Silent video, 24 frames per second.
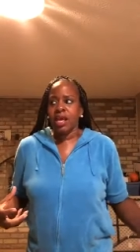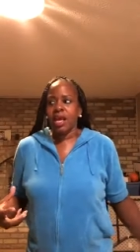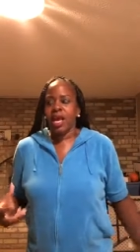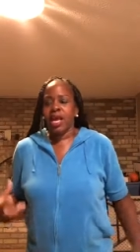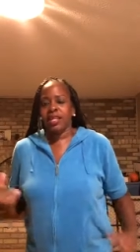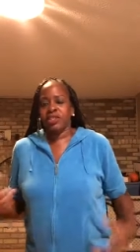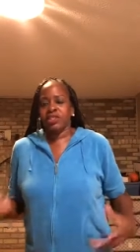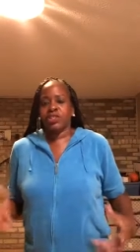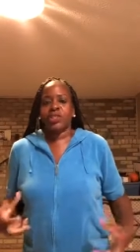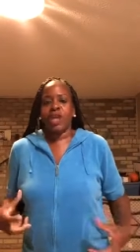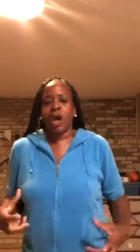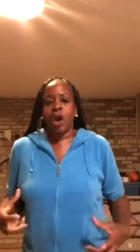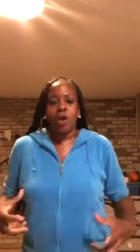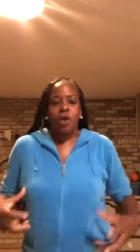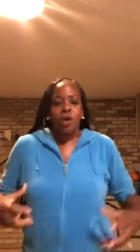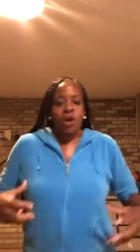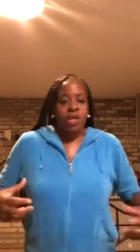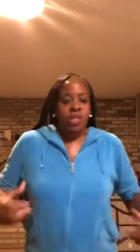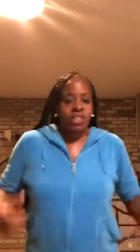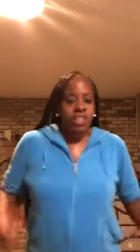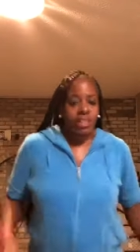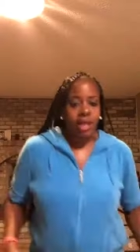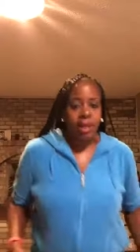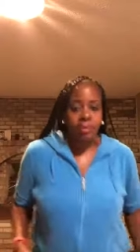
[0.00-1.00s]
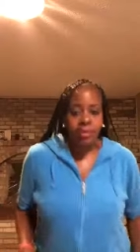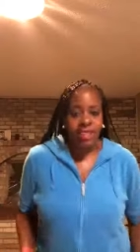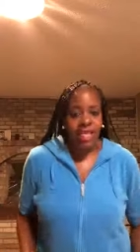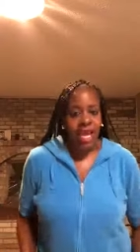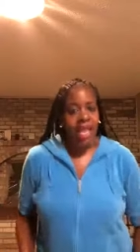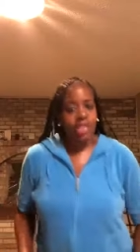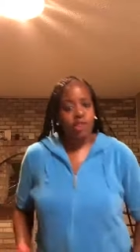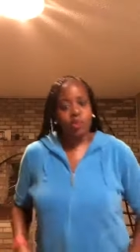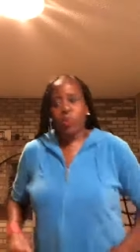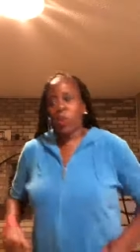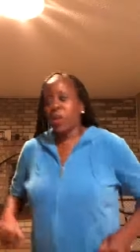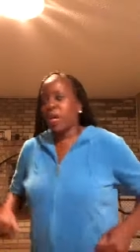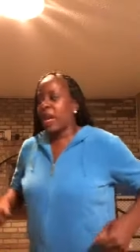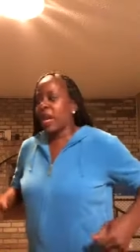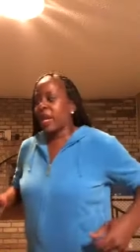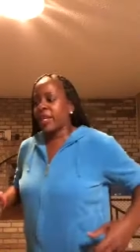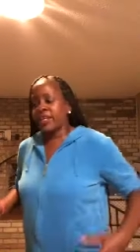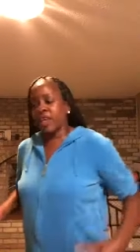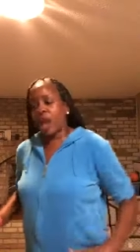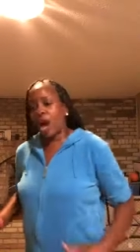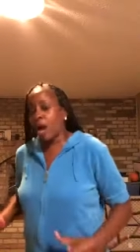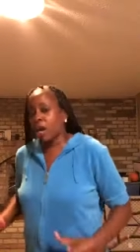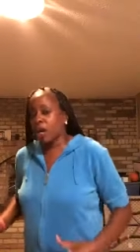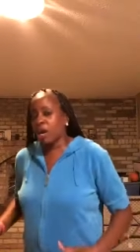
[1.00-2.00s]
And so sometimes when they're
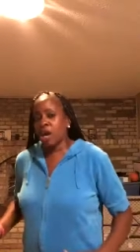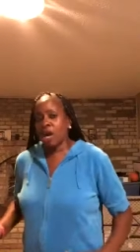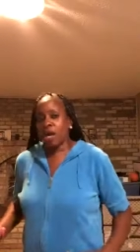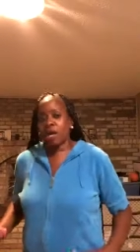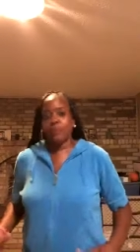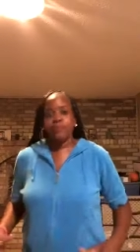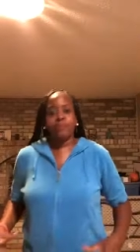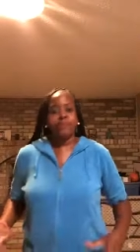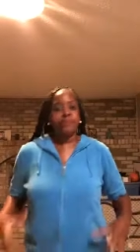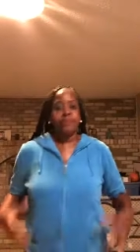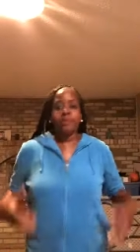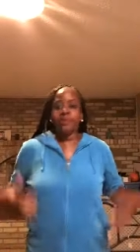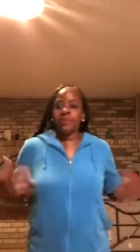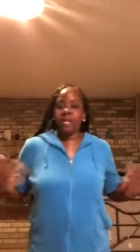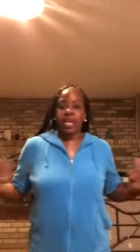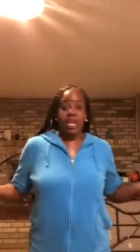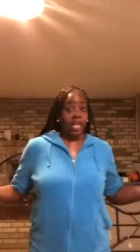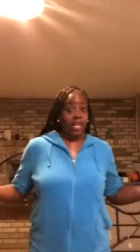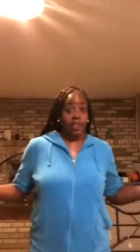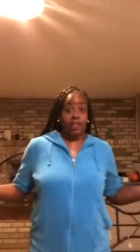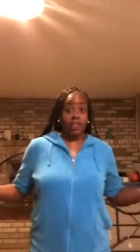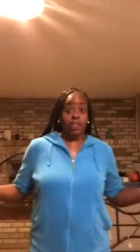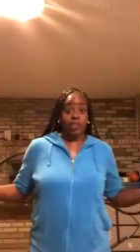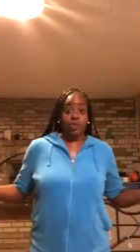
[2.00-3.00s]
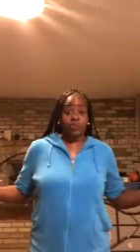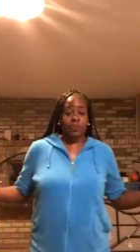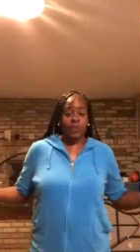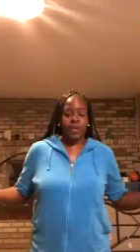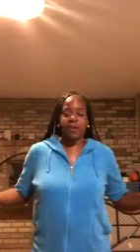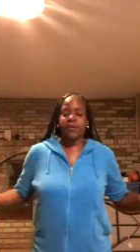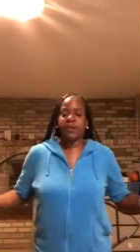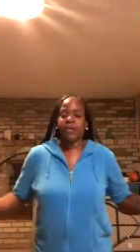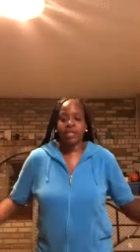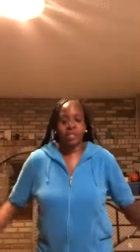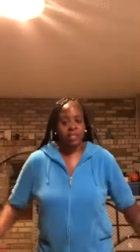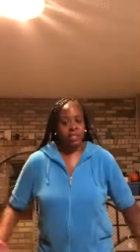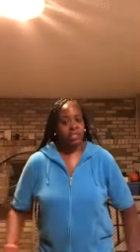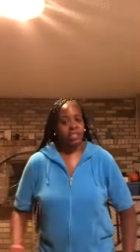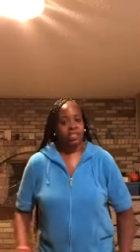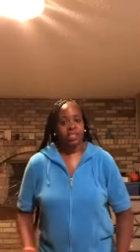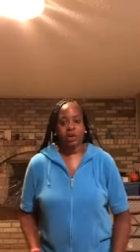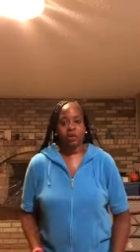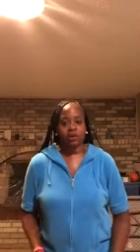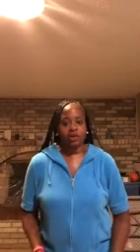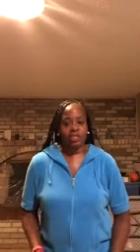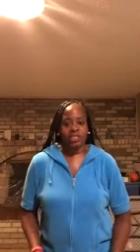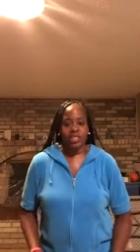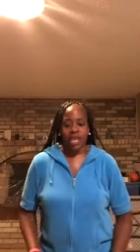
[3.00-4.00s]
younger, in the spirit,
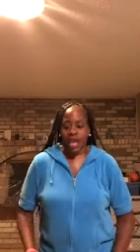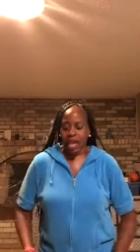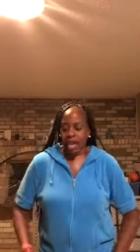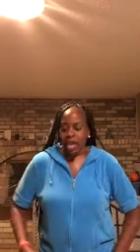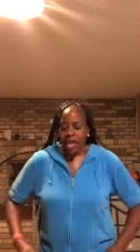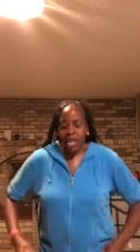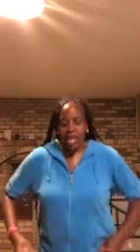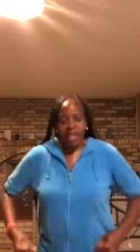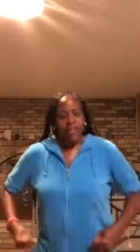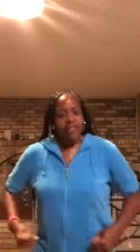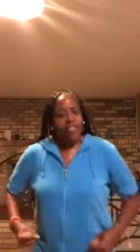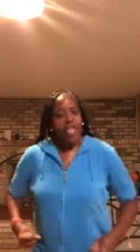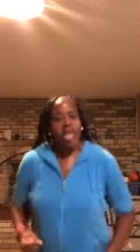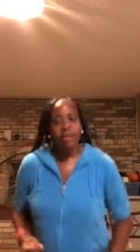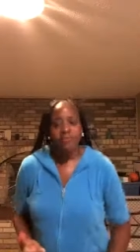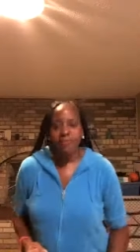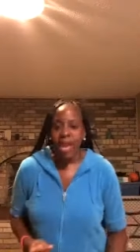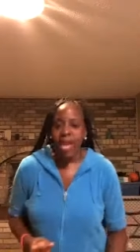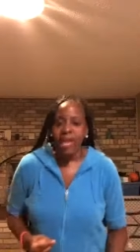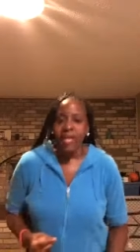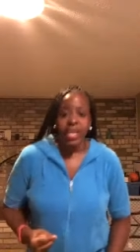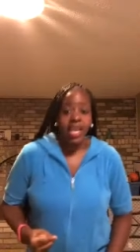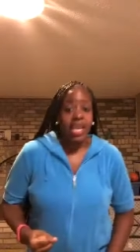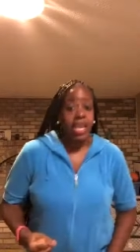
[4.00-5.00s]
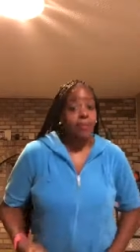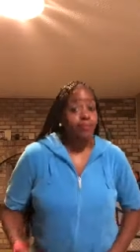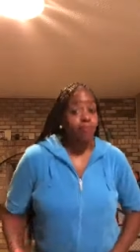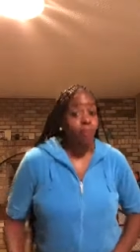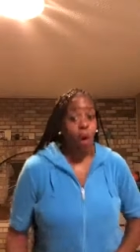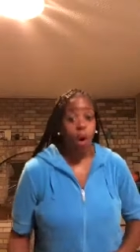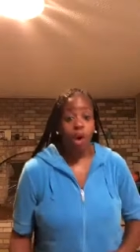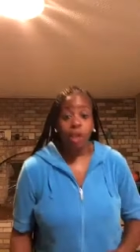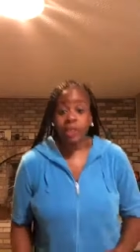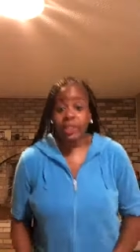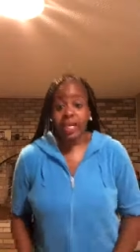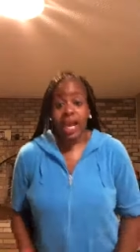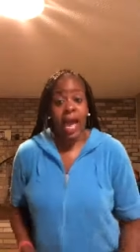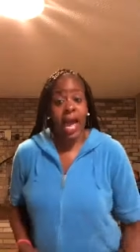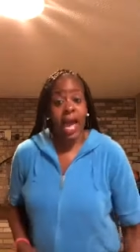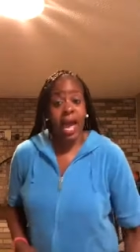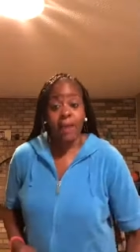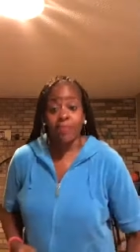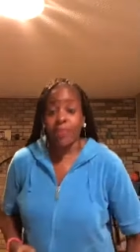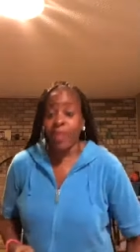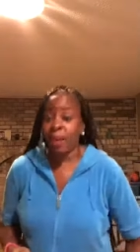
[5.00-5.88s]
so to say, they may need more time.